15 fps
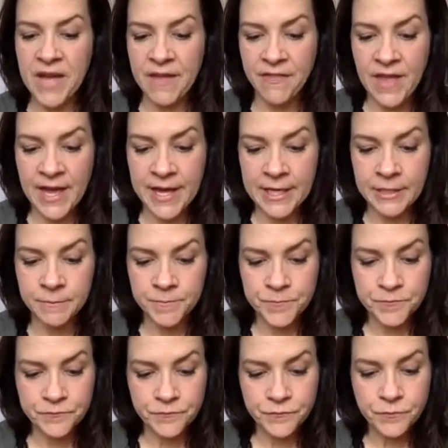And then
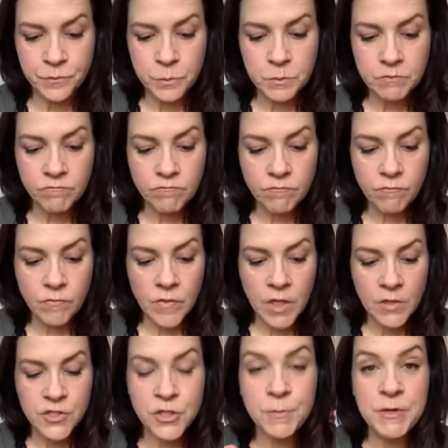
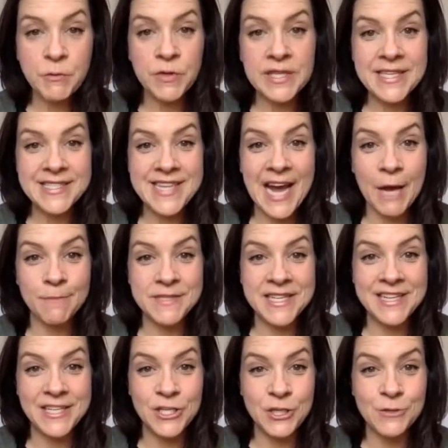to be really tapped
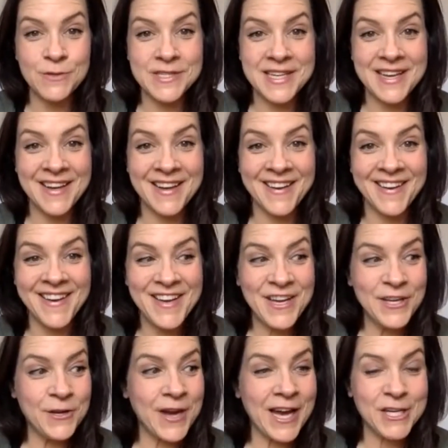in and using
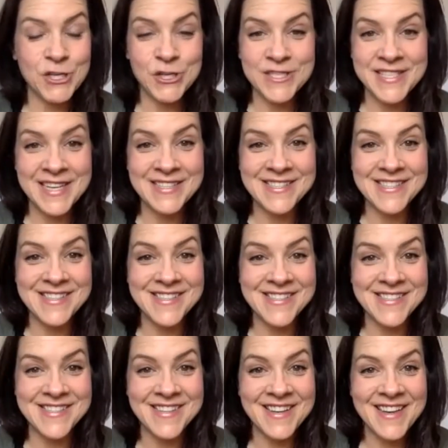your extra
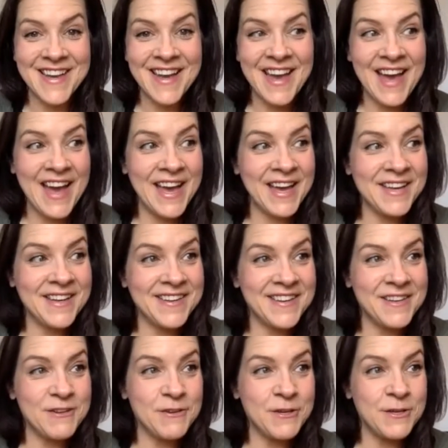senses and
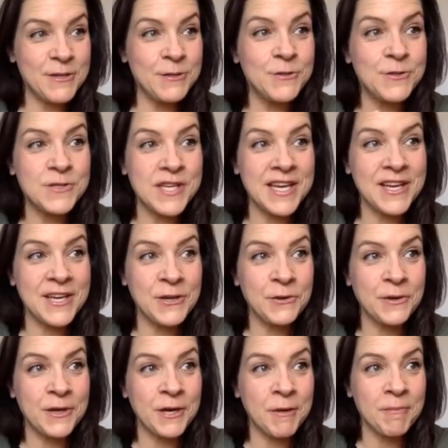using
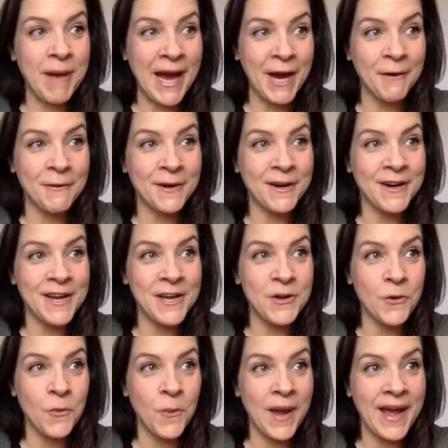your power in a
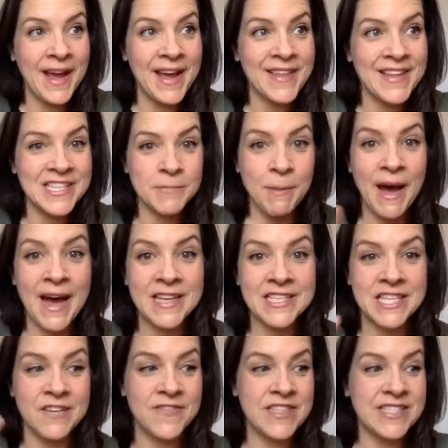way that's
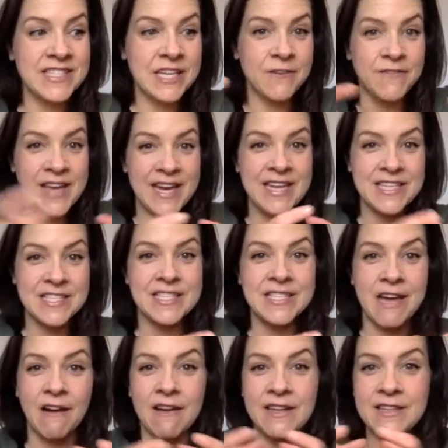positive, instead of getting
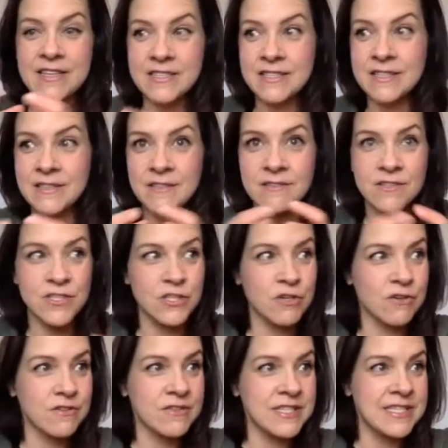stuck in these little
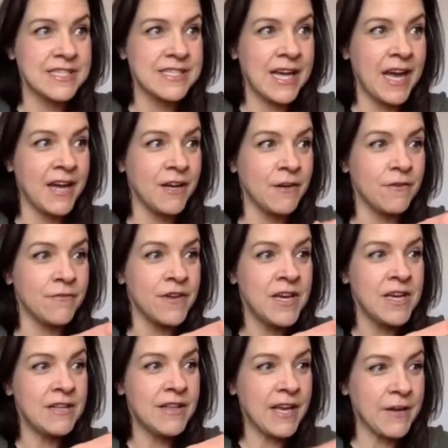circles inside of
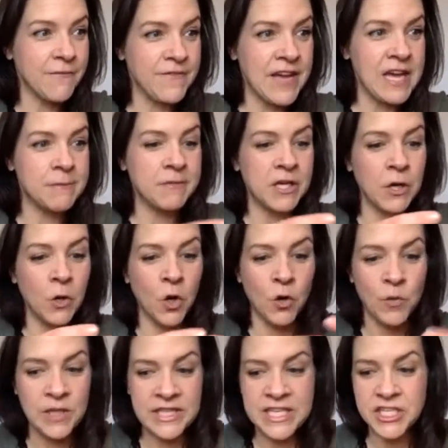like a family or a
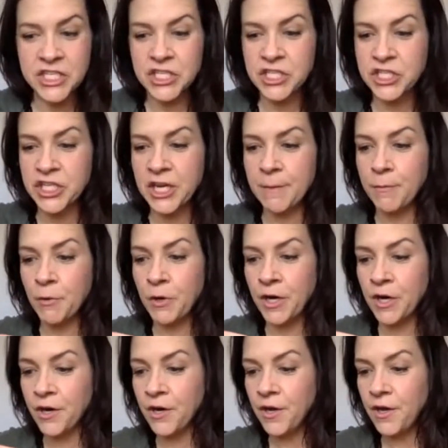relationship or